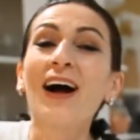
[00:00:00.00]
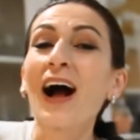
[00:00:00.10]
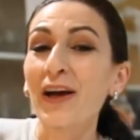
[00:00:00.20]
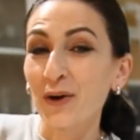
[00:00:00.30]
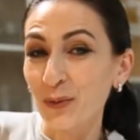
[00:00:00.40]

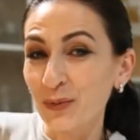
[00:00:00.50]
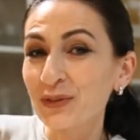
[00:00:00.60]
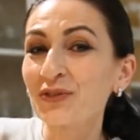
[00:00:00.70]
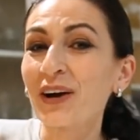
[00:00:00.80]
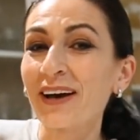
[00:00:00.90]
I hope you
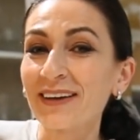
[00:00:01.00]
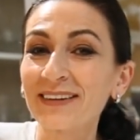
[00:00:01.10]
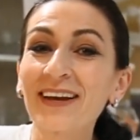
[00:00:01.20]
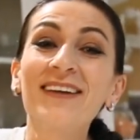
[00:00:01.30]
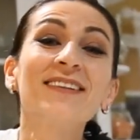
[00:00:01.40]
try
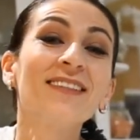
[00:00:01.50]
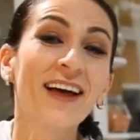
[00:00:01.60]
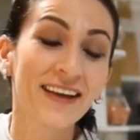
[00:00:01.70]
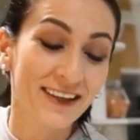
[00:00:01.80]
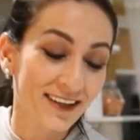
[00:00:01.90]
it and
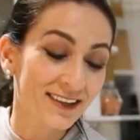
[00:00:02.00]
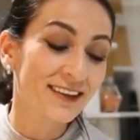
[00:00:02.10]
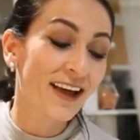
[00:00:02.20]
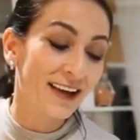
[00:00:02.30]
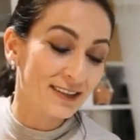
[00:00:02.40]
like it
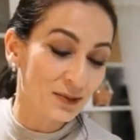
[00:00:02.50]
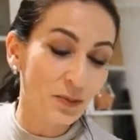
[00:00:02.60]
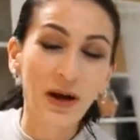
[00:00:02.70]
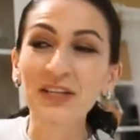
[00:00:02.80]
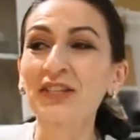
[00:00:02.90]
as
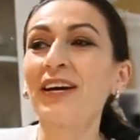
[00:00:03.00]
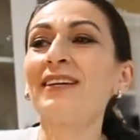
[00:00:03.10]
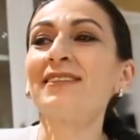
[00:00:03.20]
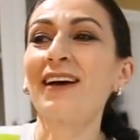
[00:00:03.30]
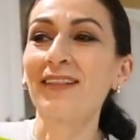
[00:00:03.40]
much
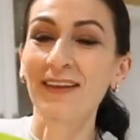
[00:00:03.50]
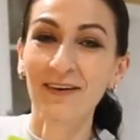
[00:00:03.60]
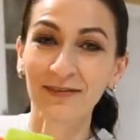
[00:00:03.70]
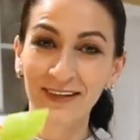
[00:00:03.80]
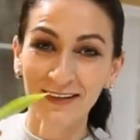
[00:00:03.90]
as I
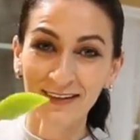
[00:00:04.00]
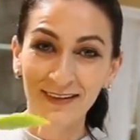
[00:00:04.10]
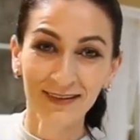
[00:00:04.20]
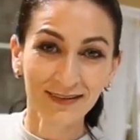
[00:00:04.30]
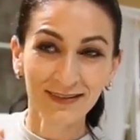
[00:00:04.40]
loved it.
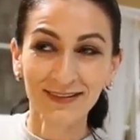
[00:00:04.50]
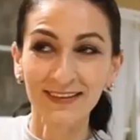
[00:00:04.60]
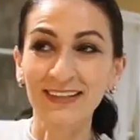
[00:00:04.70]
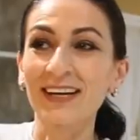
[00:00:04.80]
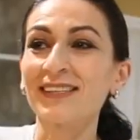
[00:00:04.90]

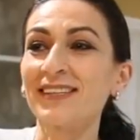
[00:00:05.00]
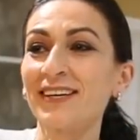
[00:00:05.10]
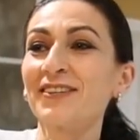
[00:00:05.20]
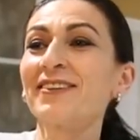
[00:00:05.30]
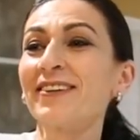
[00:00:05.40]
Did I
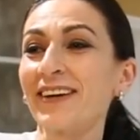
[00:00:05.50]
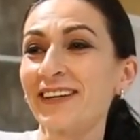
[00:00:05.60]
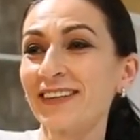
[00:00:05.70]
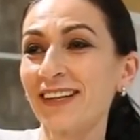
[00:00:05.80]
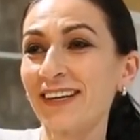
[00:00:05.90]
say it
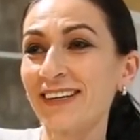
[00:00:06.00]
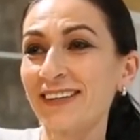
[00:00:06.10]
correctly?